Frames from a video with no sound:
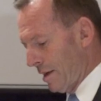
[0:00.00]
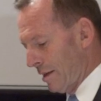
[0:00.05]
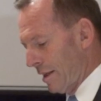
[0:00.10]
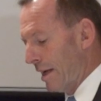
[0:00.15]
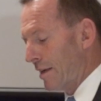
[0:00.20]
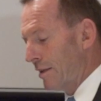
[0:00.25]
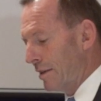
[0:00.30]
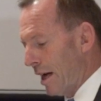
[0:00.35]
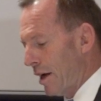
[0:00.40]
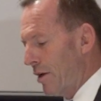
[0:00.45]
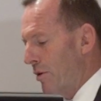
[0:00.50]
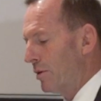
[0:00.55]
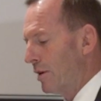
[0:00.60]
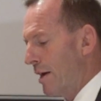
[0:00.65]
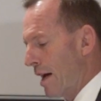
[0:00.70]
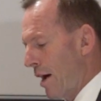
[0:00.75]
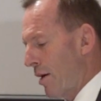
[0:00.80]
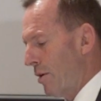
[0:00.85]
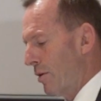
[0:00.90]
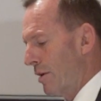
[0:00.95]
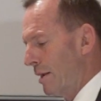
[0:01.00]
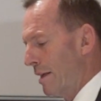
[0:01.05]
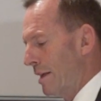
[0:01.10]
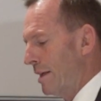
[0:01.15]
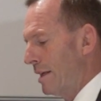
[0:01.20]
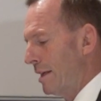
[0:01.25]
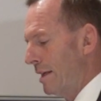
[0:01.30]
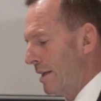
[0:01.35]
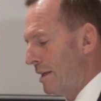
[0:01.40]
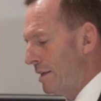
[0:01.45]
that don't
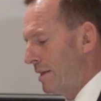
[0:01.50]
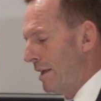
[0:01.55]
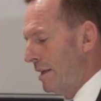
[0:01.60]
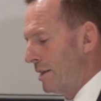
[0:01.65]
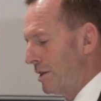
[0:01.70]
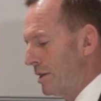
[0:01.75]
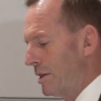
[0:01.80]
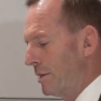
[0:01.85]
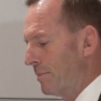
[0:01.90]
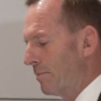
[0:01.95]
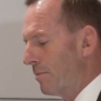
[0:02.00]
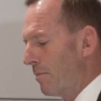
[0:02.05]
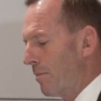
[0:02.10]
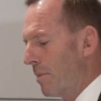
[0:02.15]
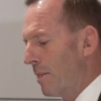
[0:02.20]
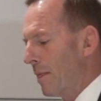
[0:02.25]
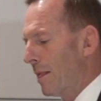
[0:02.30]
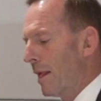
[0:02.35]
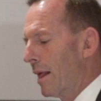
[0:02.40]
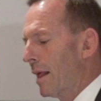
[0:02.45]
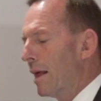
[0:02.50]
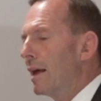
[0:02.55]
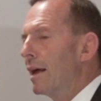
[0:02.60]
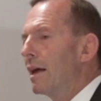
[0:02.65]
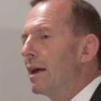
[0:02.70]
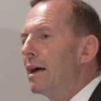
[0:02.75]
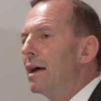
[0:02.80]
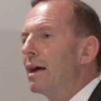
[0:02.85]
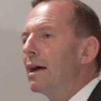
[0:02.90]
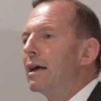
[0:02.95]
currently exist.
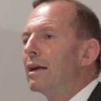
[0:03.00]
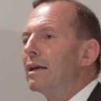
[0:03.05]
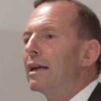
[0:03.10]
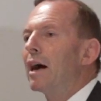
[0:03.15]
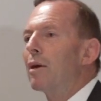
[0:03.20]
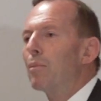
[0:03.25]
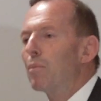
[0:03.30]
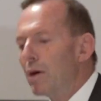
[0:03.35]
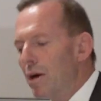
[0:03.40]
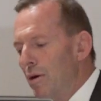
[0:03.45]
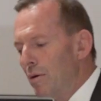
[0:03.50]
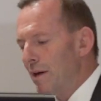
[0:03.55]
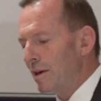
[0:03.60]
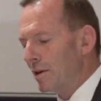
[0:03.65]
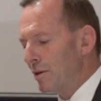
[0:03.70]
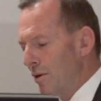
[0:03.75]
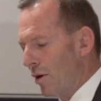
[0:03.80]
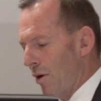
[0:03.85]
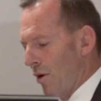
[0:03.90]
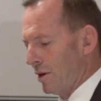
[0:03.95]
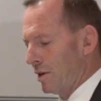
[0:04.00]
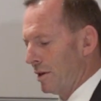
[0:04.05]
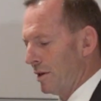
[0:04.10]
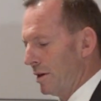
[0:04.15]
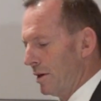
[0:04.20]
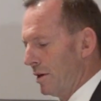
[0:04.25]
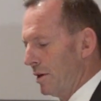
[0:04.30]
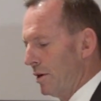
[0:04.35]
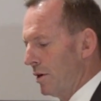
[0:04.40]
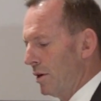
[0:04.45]
Now, were it not
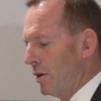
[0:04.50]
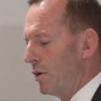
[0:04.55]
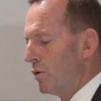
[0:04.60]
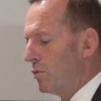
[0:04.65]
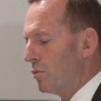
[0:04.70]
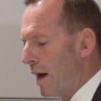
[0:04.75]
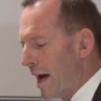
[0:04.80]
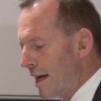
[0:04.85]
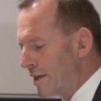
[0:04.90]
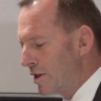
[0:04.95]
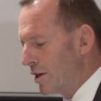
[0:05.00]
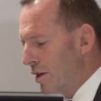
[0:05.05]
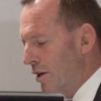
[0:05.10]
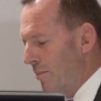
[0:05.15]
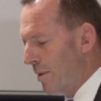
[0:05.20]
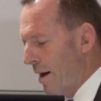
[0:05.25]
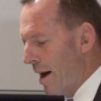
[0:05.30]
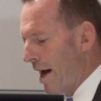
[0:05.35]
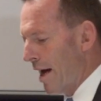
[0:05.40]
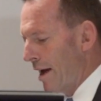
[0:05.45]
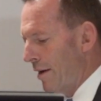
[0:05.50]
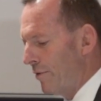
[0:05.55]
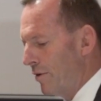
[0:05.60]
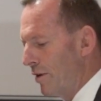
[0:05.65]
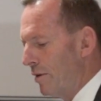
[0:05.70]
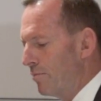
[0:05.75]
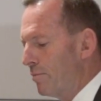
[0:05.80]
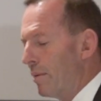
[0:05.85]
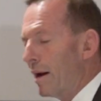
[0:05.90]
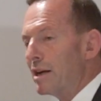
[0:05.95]
rational
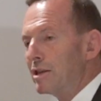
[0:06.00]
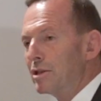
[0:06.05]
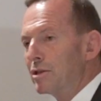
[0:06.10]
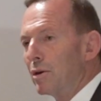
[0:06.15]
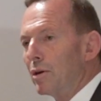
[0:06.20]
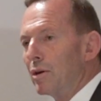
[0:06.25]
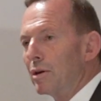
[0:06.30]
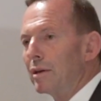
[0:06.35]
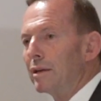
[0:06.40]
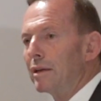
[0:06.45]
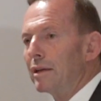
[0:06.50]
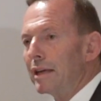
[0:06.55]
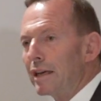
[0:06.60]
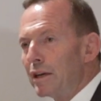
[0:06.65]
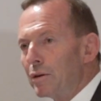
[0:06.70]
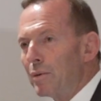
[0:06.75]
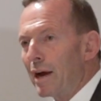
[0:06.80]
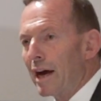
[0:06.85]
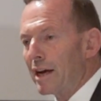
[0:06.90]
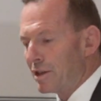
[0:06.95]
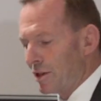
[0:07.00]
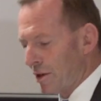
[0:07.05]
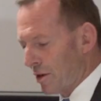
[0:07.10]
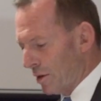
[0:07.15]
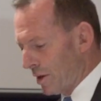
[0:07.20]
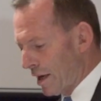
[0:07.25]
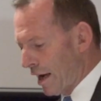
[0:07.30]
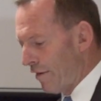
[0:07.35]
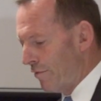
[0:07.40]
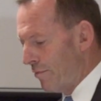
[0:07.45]
behaviour based on
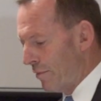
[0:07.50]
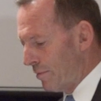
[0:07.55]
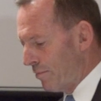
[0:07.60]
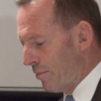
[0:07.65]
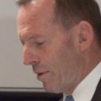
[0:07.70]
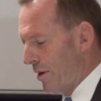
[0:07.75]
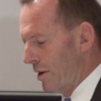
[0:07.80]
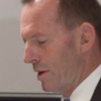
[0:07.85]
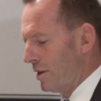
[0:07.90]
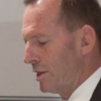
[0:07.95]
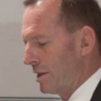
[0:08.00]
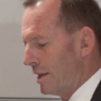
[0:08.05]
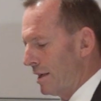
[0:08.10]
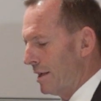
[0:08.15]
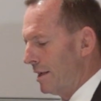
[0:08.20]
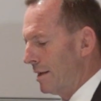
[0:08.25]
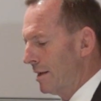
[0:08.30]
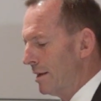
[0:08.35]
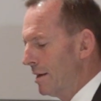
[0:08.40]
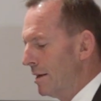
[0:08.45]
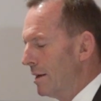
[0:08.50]
irrational government policy,